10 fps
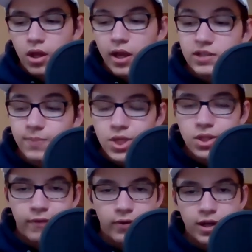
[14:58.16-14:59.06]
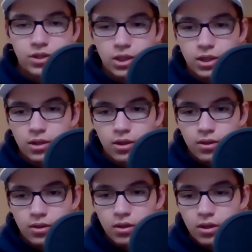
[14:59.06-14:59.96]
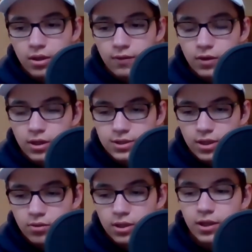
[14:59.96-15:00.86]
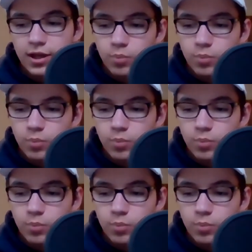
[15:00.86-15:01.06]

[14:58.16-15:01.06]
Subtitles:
especially if you're considering like